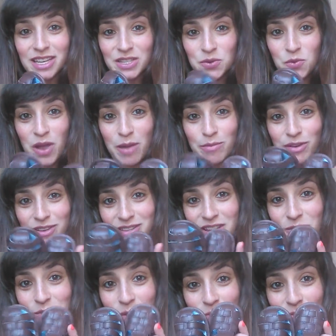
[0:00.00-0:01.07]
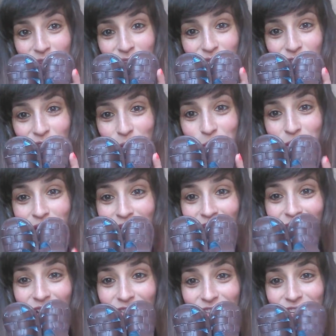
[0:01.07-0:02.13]
get to wear because they're a bit big for him,
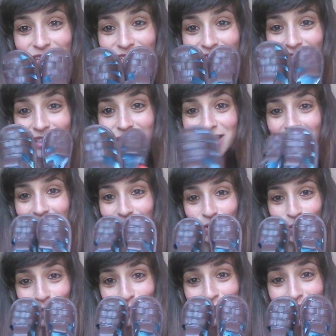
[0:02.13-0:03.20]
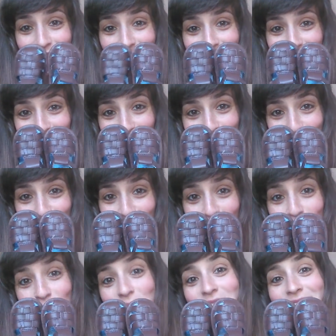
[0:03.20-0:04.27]
are these little sandals from John
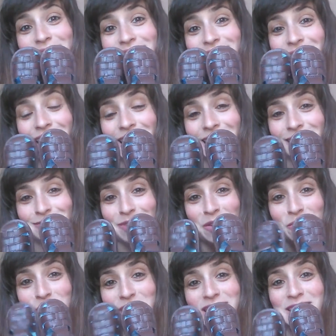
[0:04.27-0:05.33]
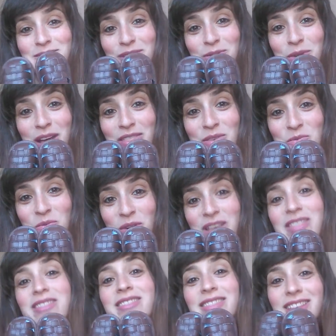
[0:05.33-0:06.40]
Lewis. I wanted him to wear them
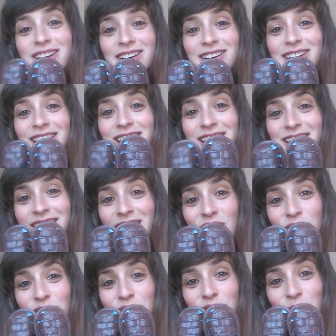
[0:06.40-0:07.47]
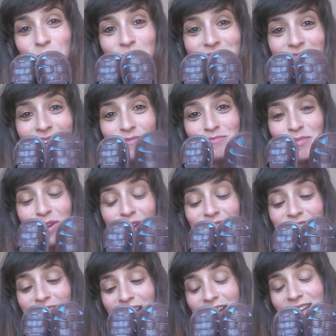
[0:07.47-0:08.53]
with the linen outfit for the wedding, but
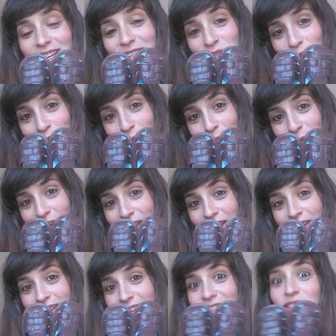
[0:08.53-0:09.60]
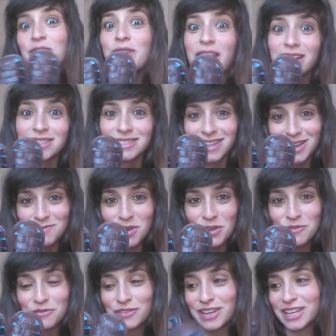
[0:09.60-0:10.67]
yeah, a little bit big. So next time,
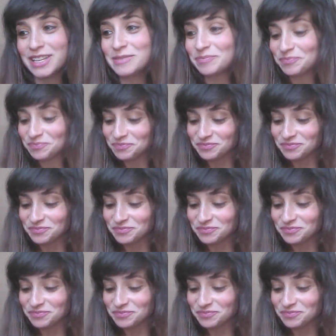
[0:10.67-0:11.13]
hopefully.